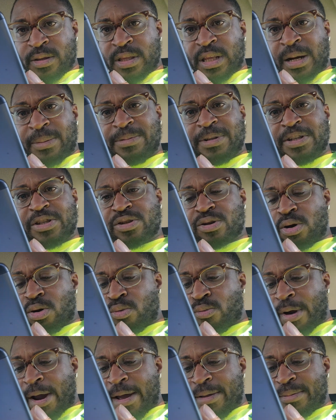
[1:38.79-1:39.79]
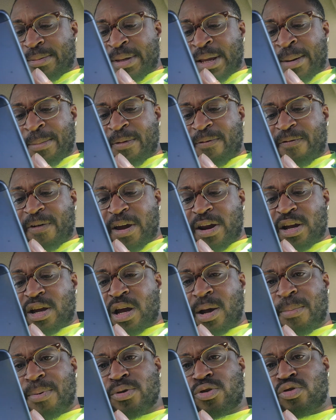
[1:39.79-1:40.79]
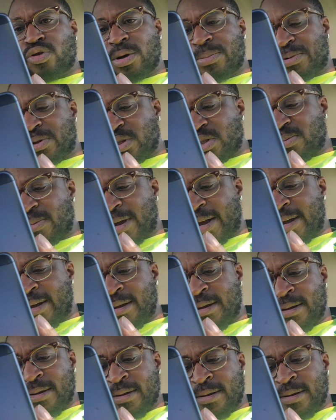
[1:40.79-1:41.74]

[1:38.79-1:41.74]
Then I'm just going randomly. I'm gonna find a couple scriptures, man.